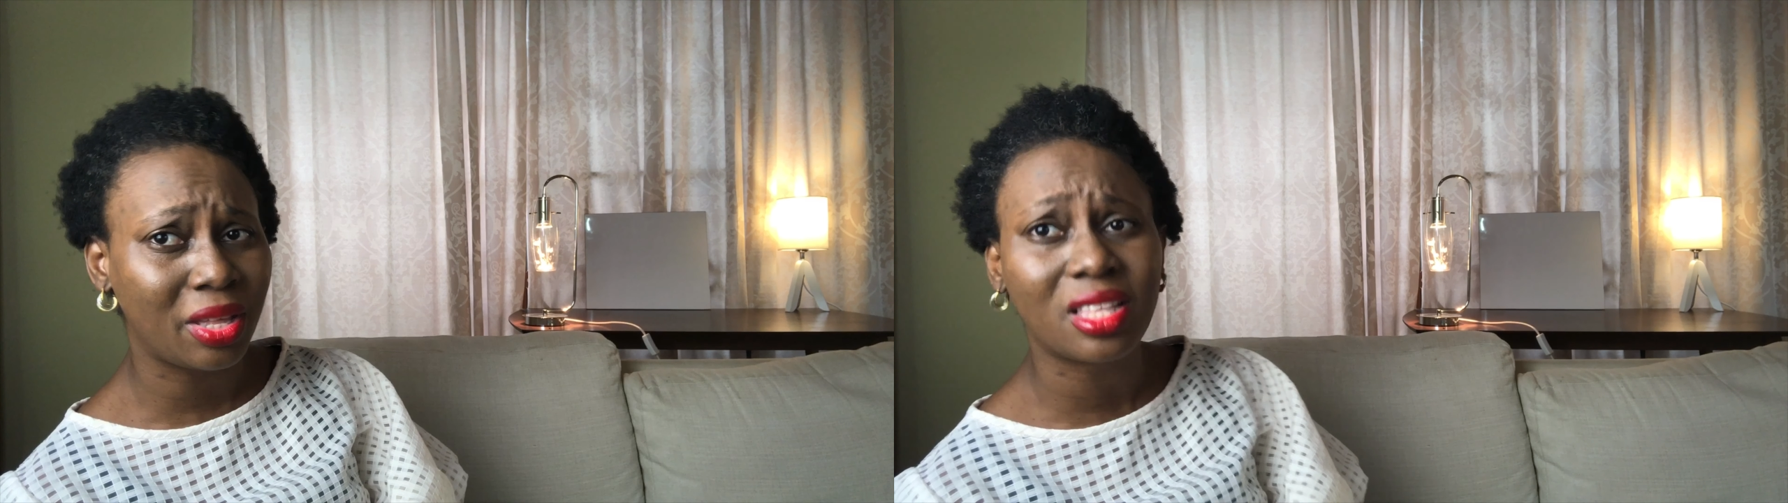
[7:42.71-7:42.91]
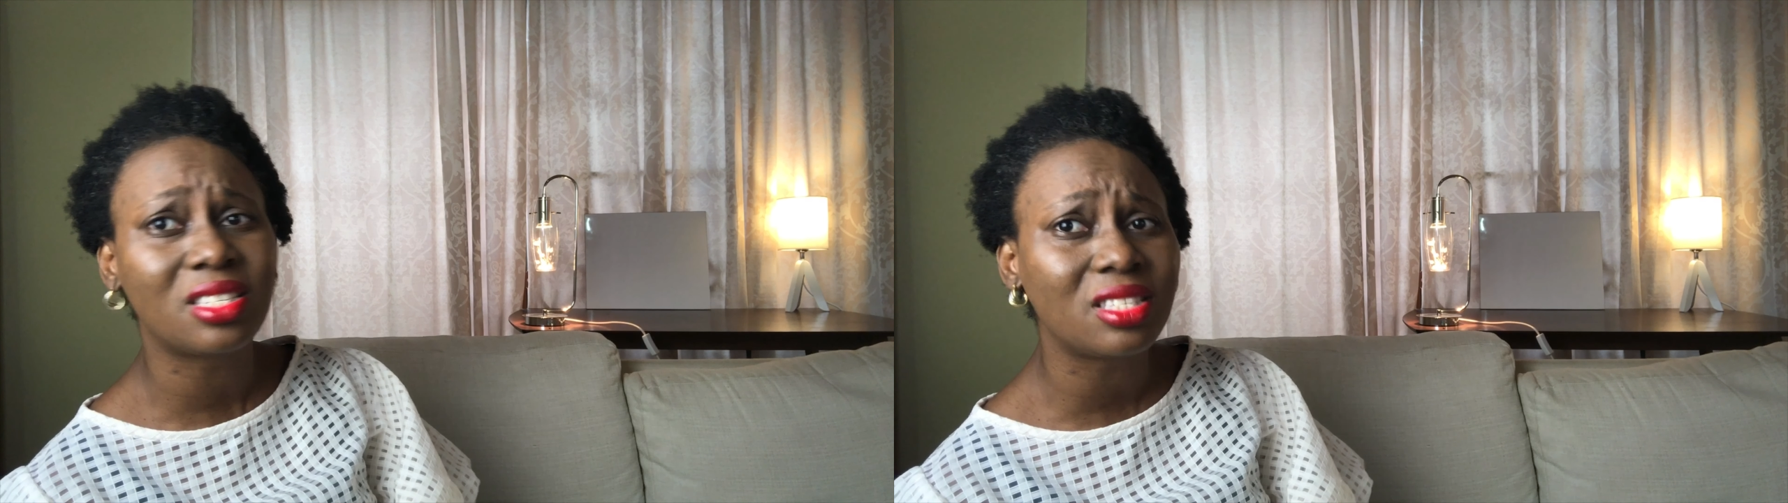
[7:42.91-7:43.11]

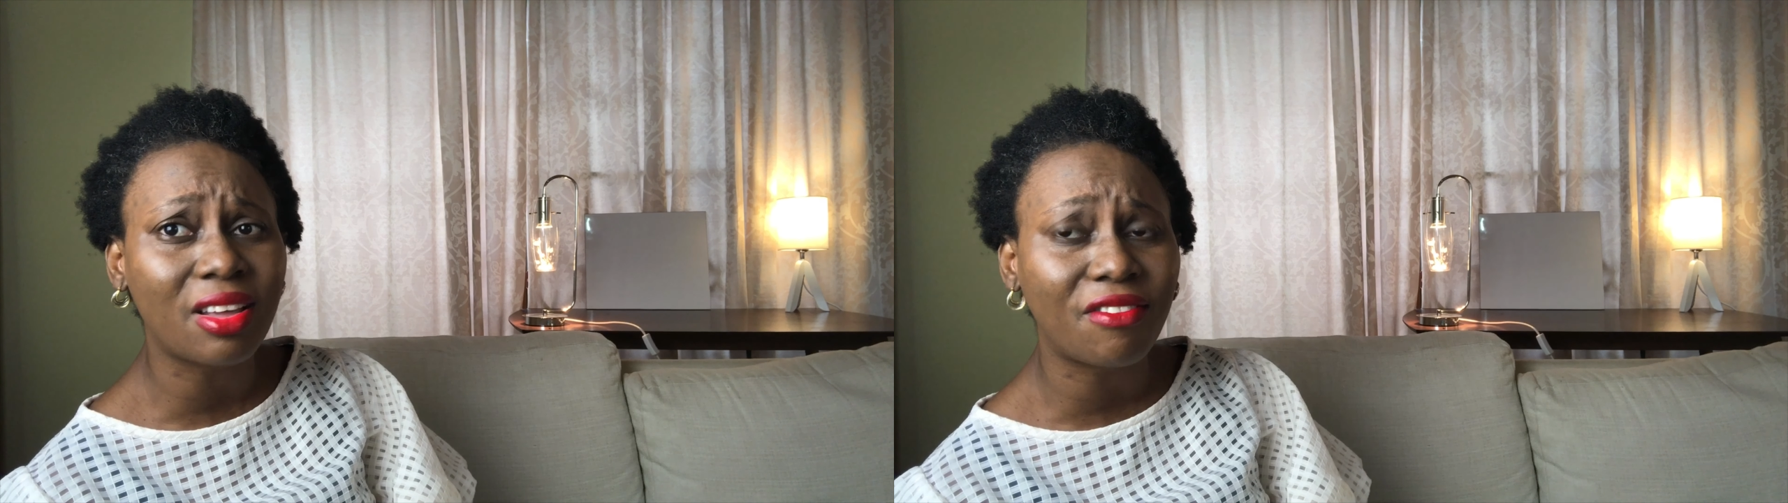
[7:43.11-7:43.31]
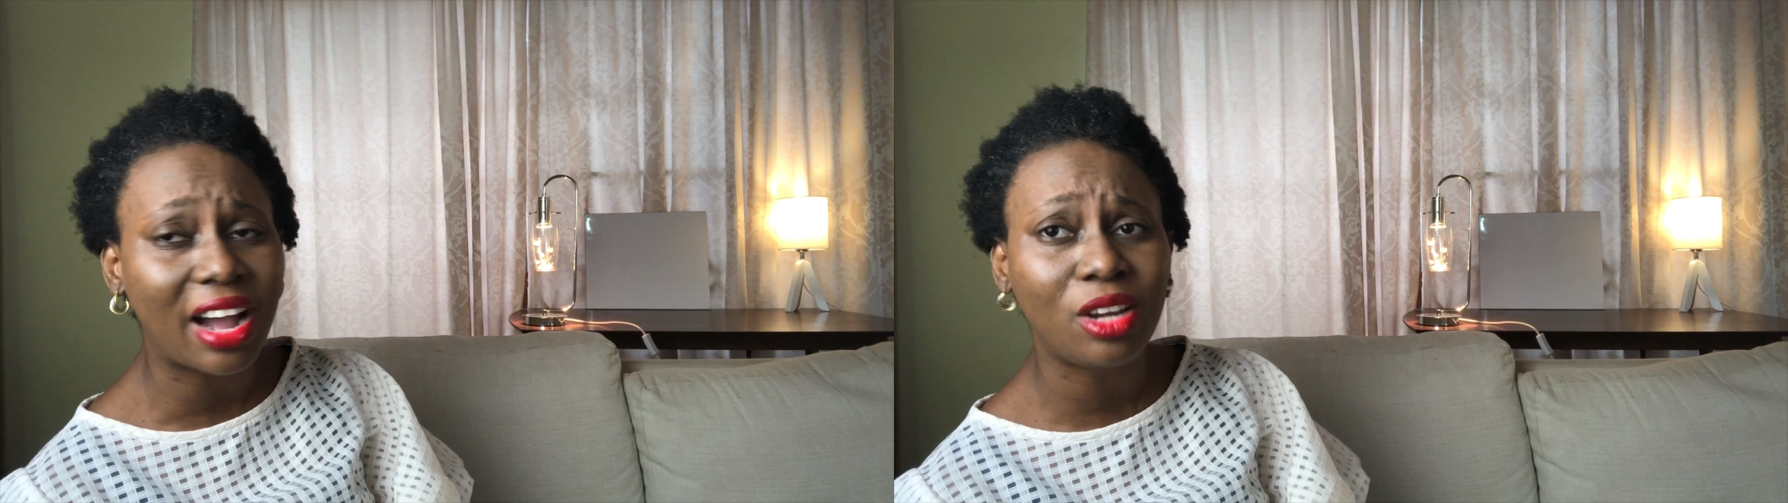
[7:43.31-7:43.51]
This is the
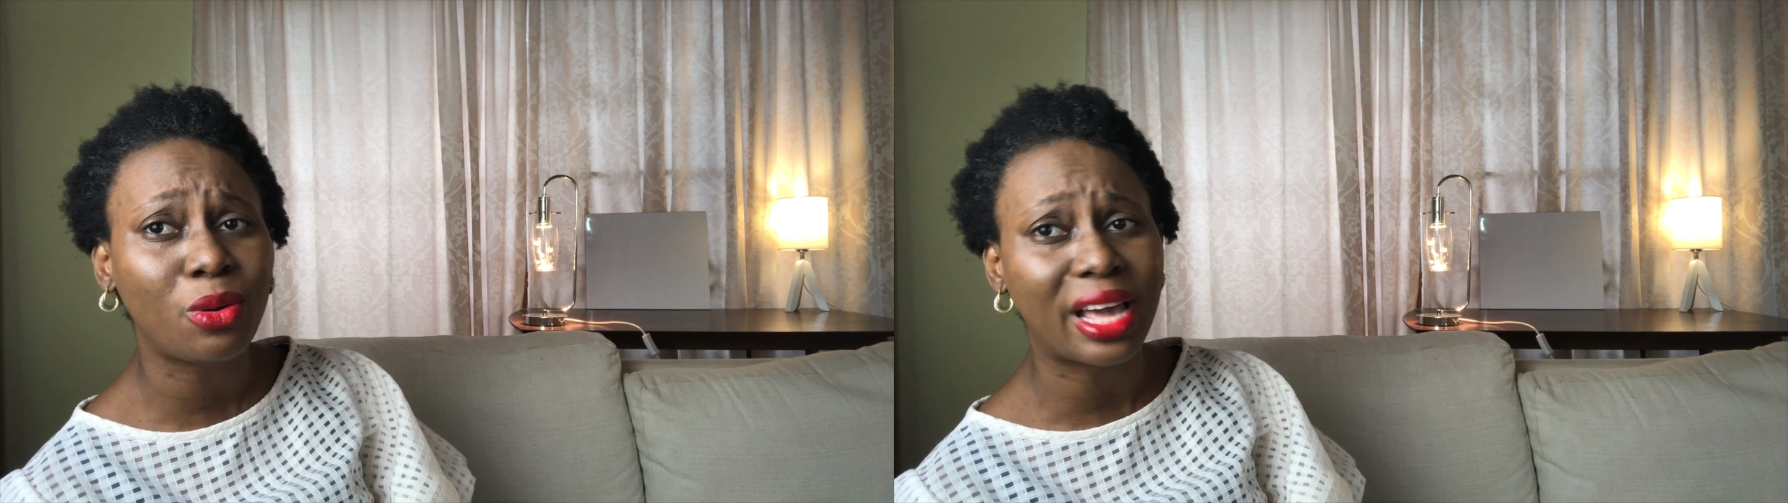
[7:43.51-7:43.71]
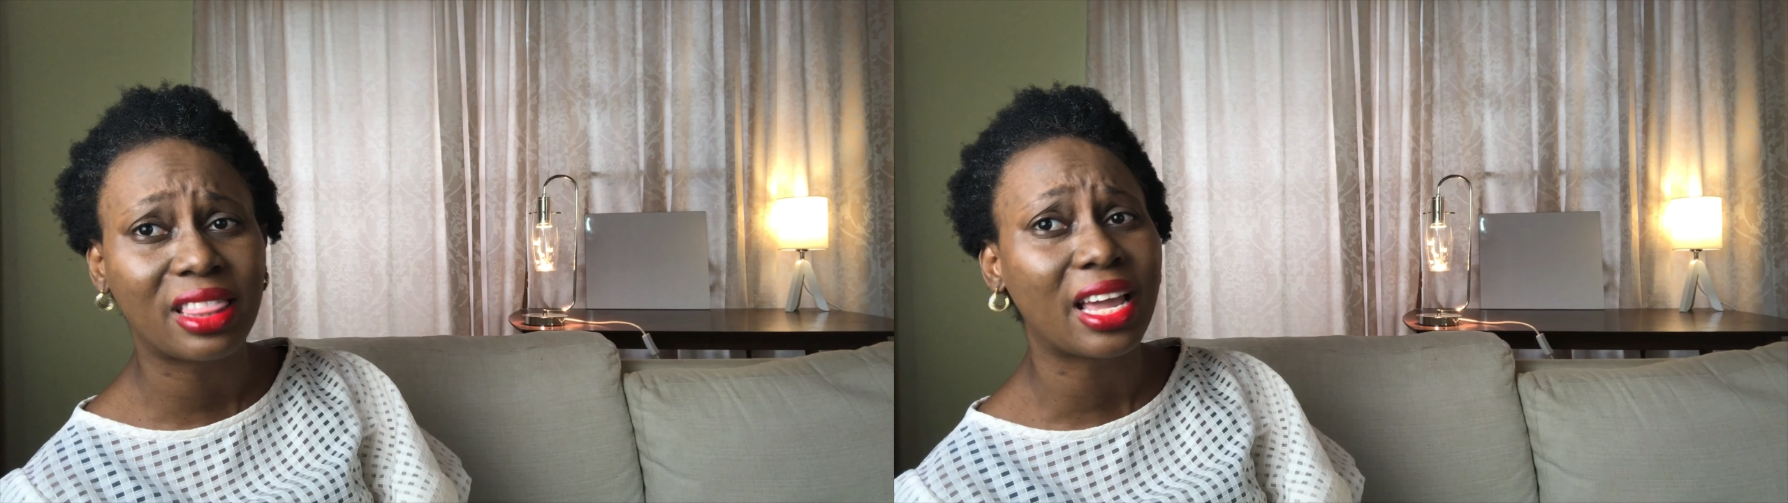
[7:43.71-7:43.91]
value
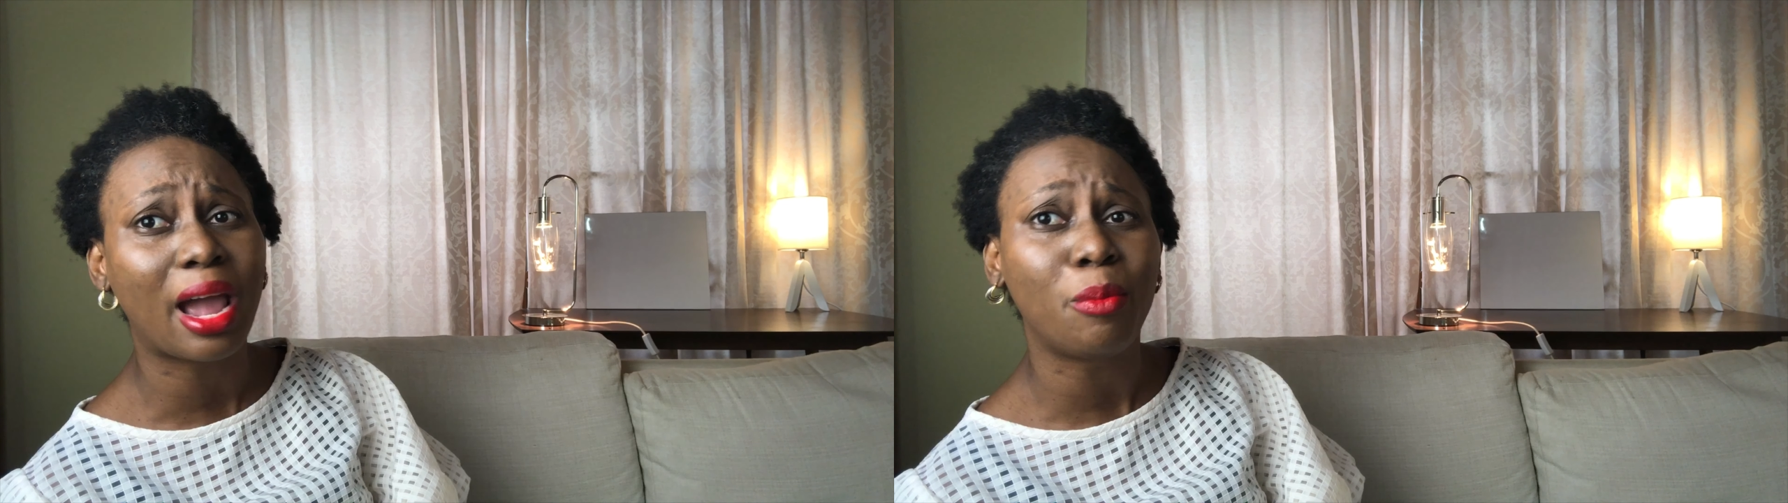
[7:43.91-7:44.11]
I think I